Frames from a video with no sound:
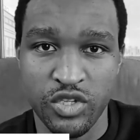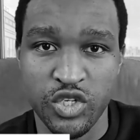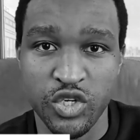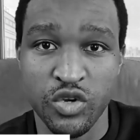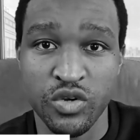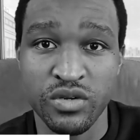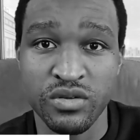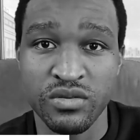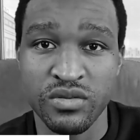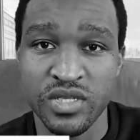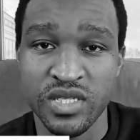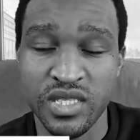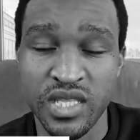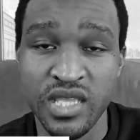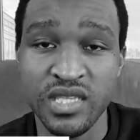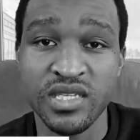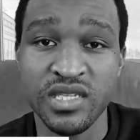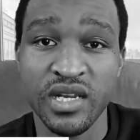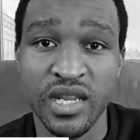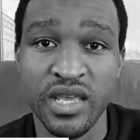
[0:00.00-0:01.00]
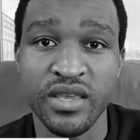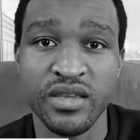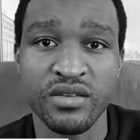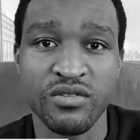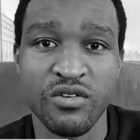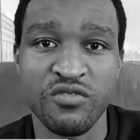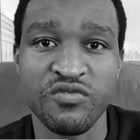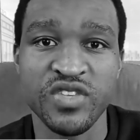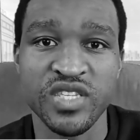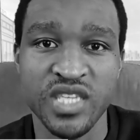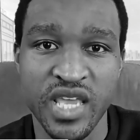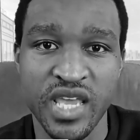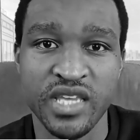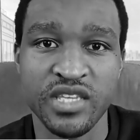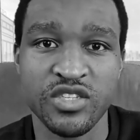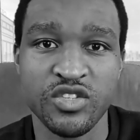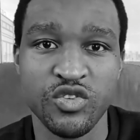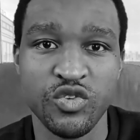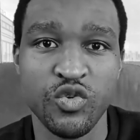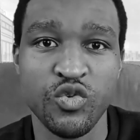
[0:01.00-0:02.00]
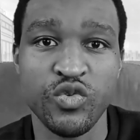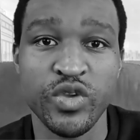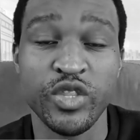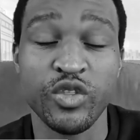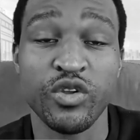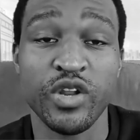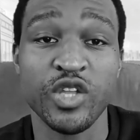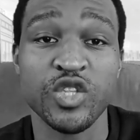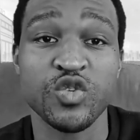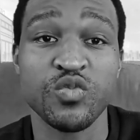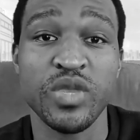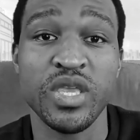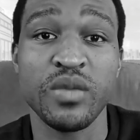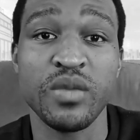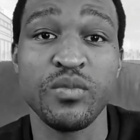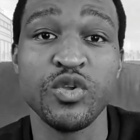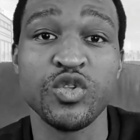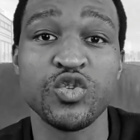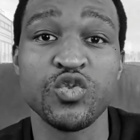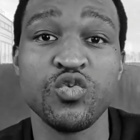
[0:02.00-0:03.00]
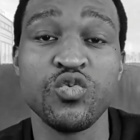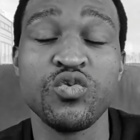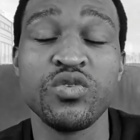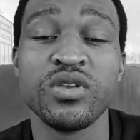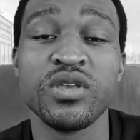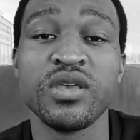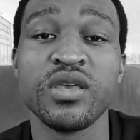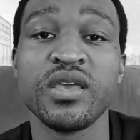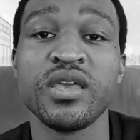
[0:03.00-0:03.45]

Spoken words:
John stays clear of his ex, in order to be able to